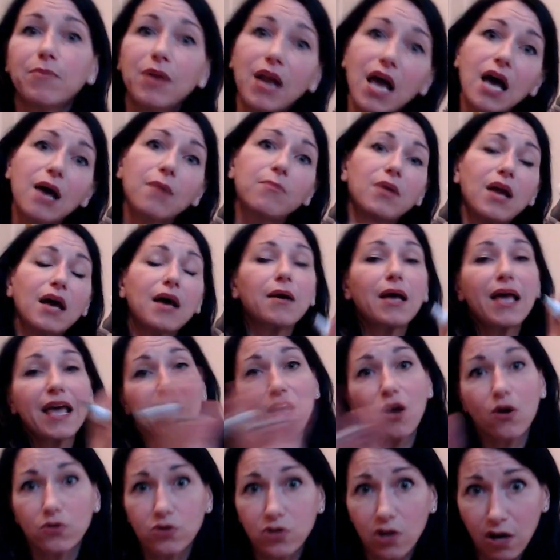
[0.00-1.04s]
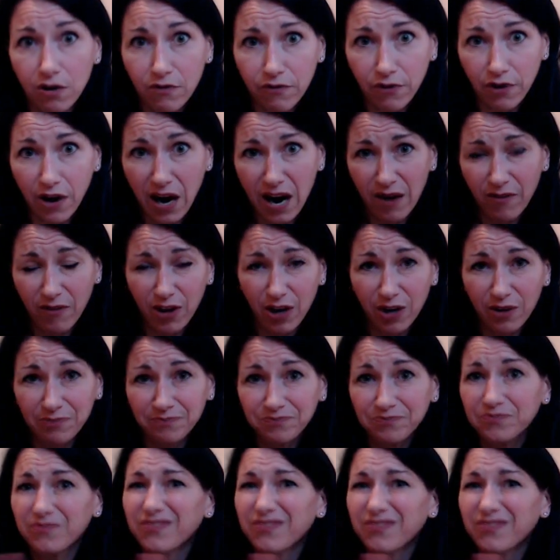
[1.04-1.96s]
blah, blah, it goes on forever.